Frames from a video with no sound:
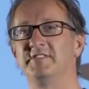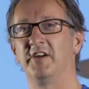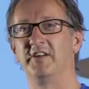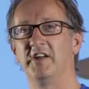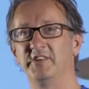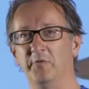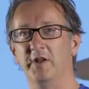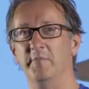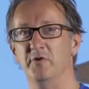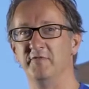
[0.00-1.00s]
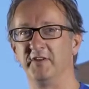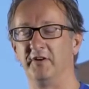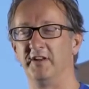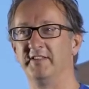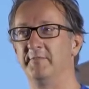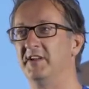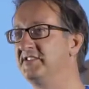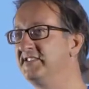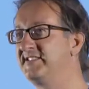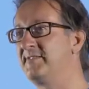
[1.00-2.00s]
So I don't want it moving or anything,
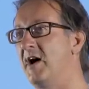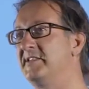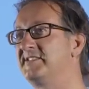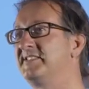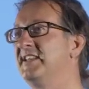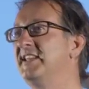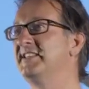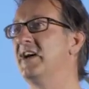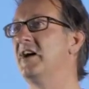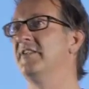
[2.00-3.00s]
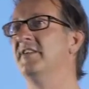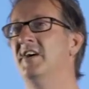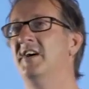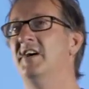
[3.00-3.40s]
but just uh, sitting down.